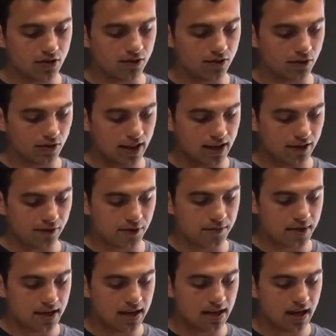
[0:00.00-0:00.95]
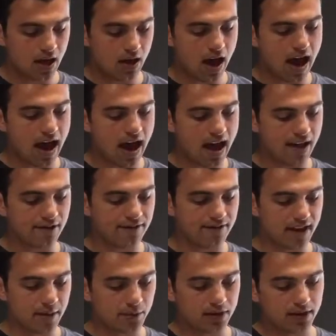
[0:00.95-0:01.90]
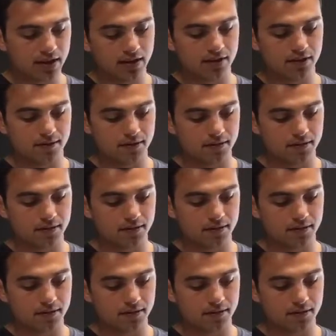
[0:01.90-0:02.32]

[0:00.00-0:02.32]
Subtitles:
for me, I have family,